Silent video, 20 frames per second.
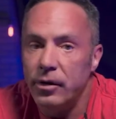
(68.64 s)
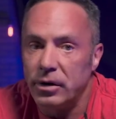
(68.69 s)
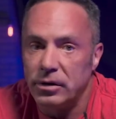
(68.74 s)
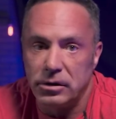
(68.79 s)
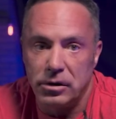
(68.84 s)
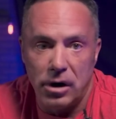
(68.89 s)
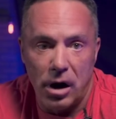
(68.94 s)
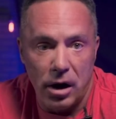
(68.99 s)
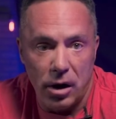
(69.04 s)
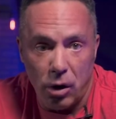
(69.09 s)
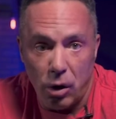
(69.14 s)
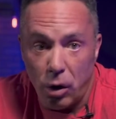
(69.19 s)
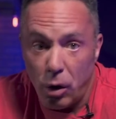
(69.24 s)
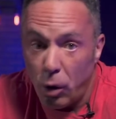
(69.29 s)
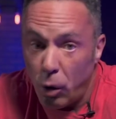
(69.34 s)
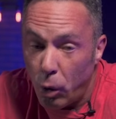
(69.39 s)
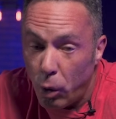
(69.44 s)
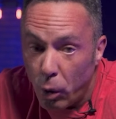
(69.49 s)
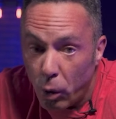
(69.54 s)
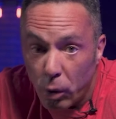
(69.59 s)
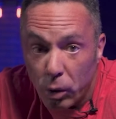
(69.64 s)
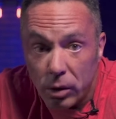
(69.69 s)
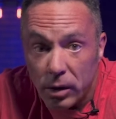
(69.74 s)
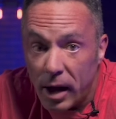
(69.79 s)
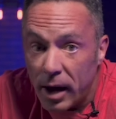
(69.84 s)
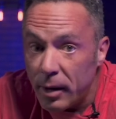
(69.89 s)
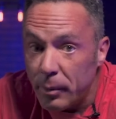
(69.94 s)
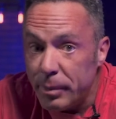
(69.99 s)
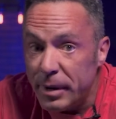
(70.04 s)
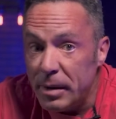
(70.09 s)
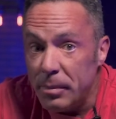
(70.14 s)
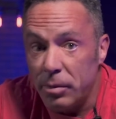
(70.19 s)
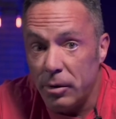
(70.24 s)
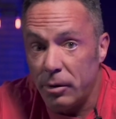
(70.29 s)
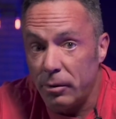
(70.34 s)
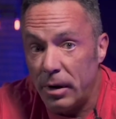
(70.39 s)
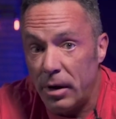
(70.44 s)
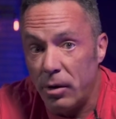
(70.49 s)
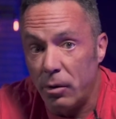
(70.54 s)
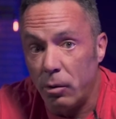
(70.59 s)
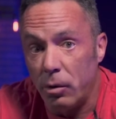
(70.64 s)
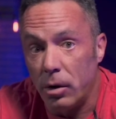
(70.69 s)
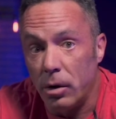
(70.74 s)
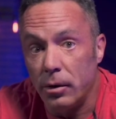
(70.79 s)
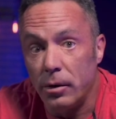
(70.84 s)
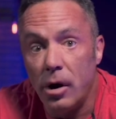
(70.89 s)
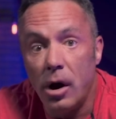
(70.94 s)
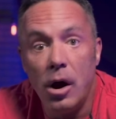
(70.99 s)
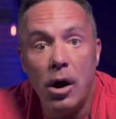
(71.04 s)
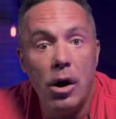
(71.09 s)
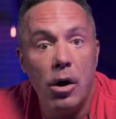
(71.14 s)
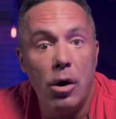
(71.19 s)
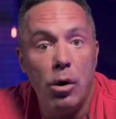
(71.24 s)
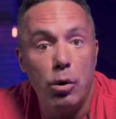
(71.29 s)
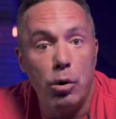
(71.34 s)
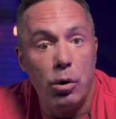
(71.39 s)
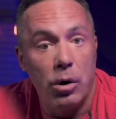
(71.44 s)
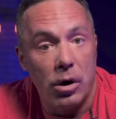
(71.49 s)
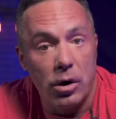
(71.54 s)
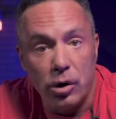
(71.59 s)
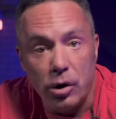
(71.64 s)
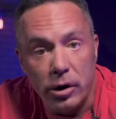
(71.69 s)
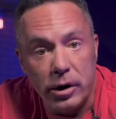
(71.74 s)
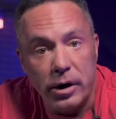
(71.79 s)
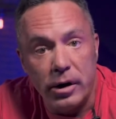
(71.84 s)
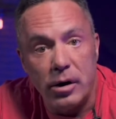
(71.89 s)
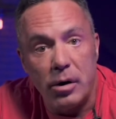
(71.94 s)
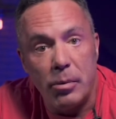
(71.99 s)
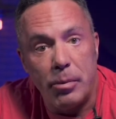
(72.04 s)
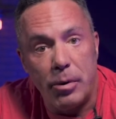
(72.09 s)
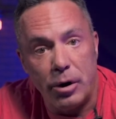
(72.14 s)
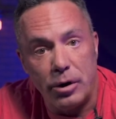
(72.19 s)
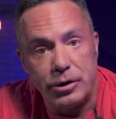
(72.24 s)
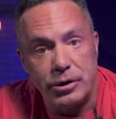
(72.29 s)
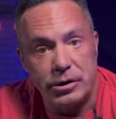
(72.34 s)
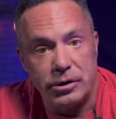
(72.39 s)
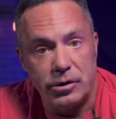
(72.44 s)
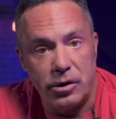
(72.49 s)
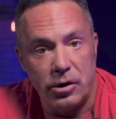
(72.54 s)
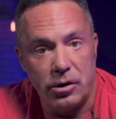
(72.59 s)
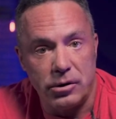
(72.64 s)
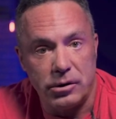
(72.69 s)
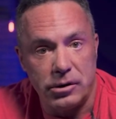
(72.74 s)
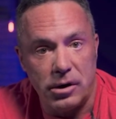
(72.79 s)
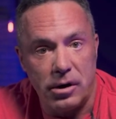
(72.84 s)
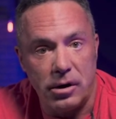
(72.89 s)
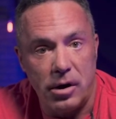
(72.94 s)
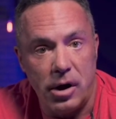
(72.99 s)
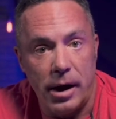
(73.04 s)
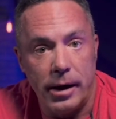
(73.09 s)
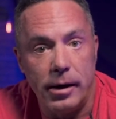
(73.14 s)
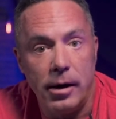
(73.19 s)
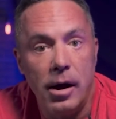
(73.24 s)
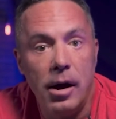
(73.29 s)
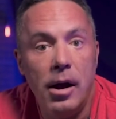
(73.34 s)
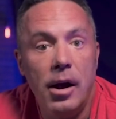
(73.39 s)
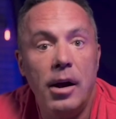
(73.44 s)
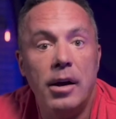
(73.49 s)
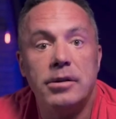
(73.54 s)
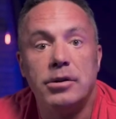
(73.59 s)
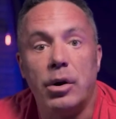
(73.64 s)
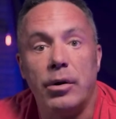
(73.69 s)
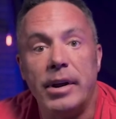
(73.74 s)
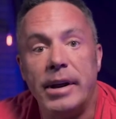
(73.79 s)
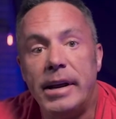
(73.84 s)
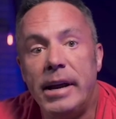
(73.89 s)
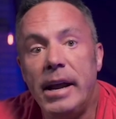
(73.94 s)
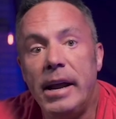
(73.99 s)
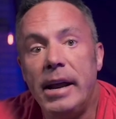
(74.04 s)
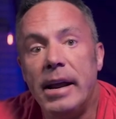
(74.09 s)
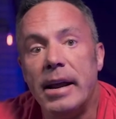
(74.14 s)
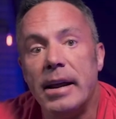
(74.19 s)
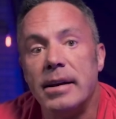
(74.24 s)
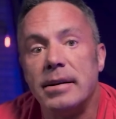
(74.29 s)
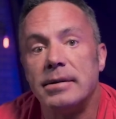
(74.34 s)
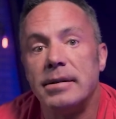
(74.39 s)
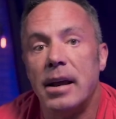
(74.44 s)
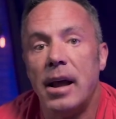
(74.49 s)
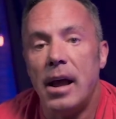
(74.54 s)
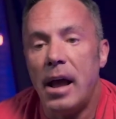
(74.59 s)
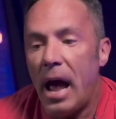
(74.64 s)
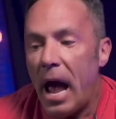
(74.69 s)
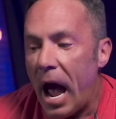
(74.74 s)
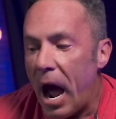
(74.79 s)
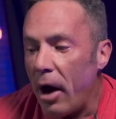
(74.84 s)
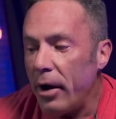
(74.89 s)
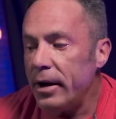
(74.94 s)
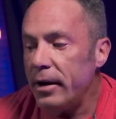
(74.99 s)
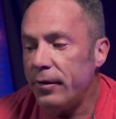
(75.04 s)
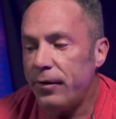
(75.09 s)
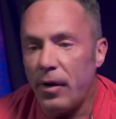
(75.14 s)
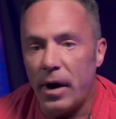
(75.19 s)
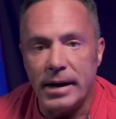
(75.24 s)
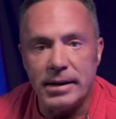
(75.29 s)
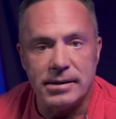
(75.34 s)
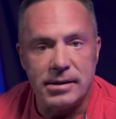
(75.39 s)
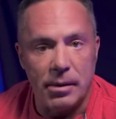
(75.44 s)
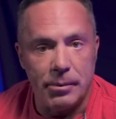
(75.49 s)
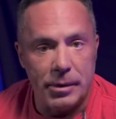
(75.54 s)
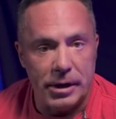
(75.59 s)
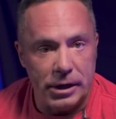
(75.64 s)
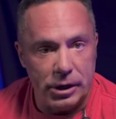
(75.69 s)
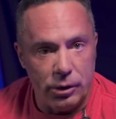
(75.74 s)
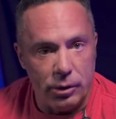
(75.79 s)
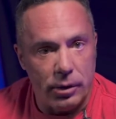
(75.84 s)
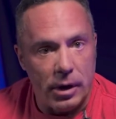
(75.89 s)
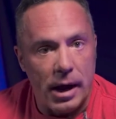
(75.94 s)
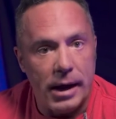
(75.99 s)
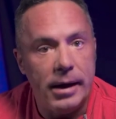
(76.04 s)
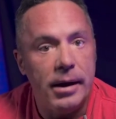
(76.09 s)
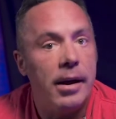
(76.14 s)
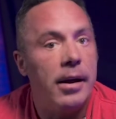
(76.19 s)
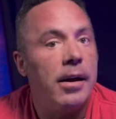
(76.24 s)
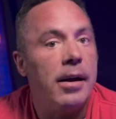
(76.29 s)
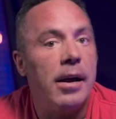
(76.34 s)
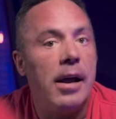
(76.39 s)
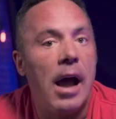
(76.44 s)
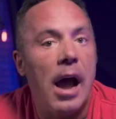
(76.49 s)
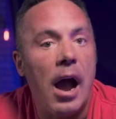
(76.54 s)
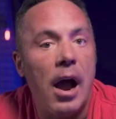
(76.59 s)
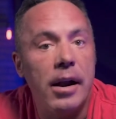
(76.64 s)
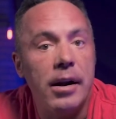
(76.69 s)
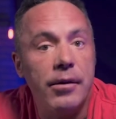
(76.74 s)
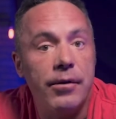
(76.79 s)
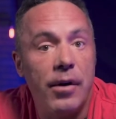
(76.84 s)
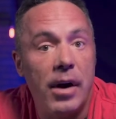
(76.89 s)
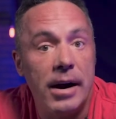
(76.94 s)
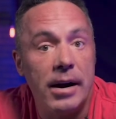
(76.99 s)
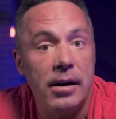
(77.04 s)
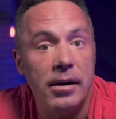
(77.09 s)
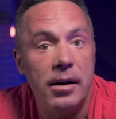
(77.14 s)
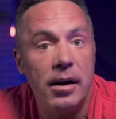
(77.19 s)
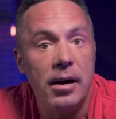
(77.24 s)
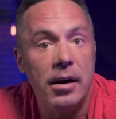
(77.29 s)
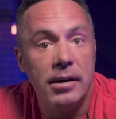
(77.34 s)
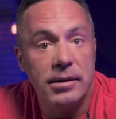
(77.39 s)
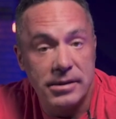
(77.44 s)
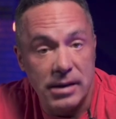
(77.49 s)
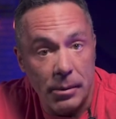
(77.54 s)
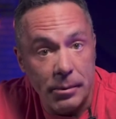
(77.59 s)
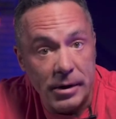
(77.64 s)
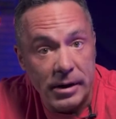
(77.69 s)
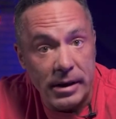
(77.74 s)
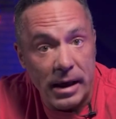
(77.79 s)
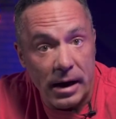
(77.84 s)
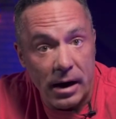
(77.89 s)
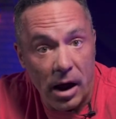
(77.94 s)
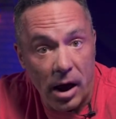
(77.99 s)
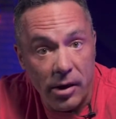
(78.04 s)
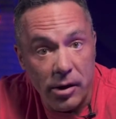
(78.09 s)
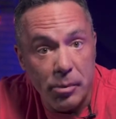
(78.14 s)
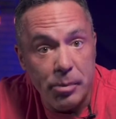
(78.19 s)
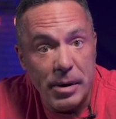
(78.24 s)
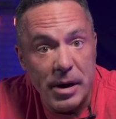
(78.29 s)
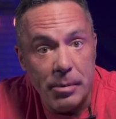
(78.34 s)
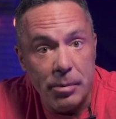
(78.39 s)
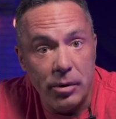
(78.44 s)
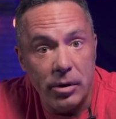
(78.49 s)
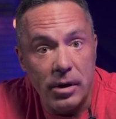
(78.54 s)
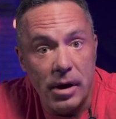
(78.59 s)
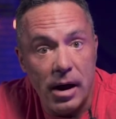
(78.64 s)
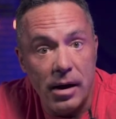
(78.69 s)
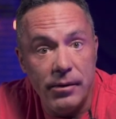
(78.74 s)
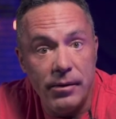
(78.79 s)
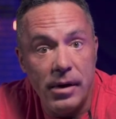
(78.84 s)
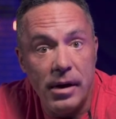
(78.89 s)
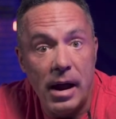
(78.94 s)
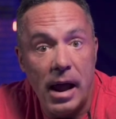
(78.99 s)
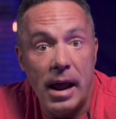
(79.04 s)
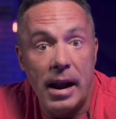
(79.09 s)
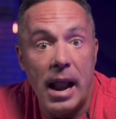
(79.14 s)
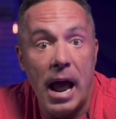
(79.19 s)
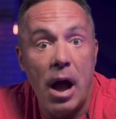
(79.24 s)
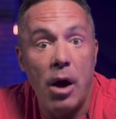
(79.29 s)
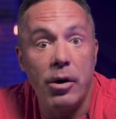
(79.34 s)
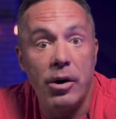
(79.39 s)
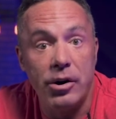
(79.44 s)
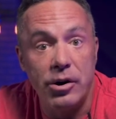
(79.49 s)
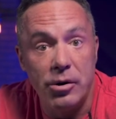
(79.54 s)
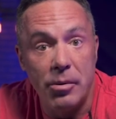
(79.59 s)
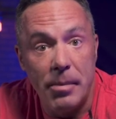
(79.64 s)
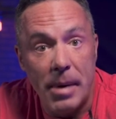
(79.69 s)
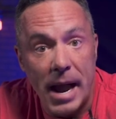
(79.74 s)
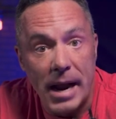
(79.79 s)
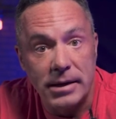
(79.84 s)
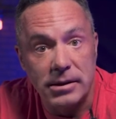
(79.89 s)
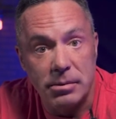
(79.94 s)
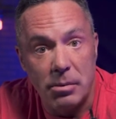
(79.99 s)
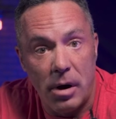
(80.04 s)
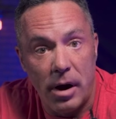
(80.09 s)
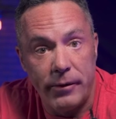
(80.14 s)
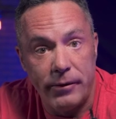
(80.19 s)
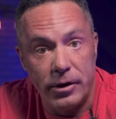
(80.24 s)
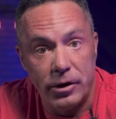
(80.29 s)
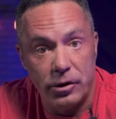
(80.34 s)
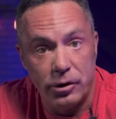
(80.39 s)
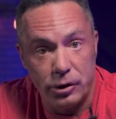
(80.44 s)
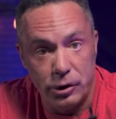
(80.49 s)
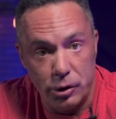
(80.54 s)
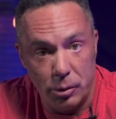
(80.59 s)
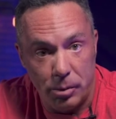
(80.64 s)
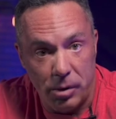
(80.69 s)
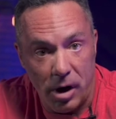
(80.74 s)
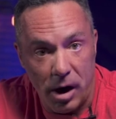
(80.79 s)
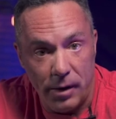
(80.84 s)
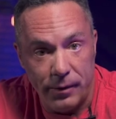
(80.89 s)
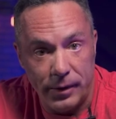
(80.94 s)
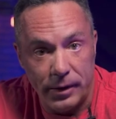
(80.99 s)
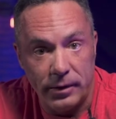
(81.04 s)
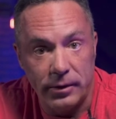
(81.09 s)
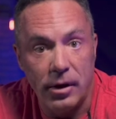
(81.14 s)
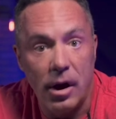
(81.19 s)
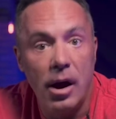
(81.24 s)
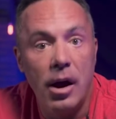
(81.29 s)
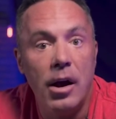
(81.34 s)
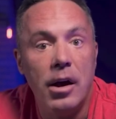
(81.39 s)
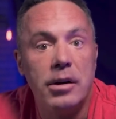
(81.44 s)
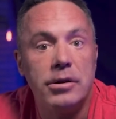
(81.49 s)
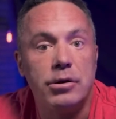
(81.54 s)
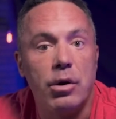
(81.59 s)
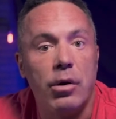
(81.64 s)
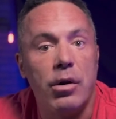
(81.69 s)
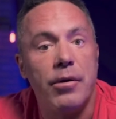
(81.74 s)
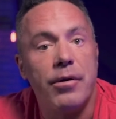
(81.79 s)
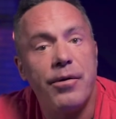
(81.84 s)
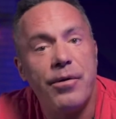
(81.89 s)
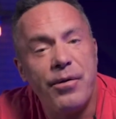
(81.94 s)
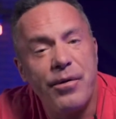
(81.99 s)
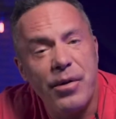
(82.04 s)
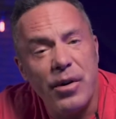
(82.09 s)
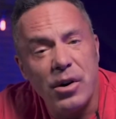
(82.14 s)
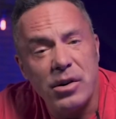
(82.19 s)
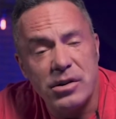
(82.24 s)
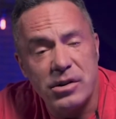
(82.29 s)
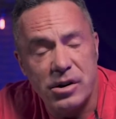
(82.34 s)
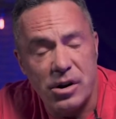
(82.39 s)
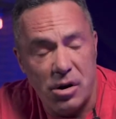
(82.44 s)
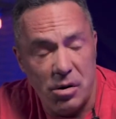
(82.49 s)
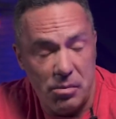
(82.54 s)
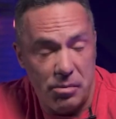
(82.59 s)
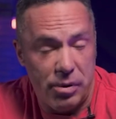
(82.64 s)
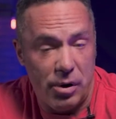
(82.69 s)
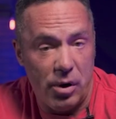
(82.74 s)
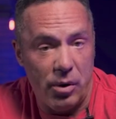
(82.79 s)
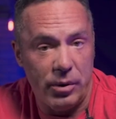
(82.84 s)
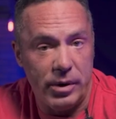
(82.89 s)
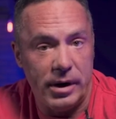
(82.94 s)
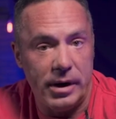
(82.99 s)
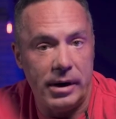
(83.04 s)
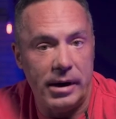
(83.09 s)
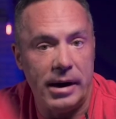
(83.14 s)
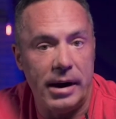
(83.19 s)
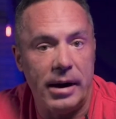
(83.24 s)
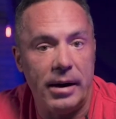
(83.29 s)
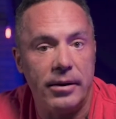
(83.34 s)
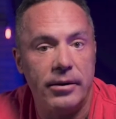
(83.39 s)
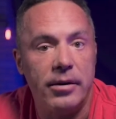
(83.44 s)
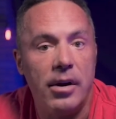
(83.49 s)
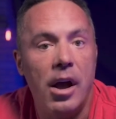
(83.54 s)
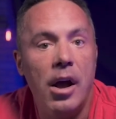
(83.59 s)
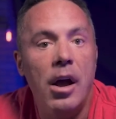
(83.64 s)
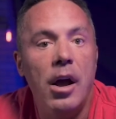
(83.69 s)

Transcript: There's not a whole lot of people around the world who are looking to purchase turtles online. So the key is, how do you find something you like? How do you find something that other people love? And how can you maximize your profits? So the first component is,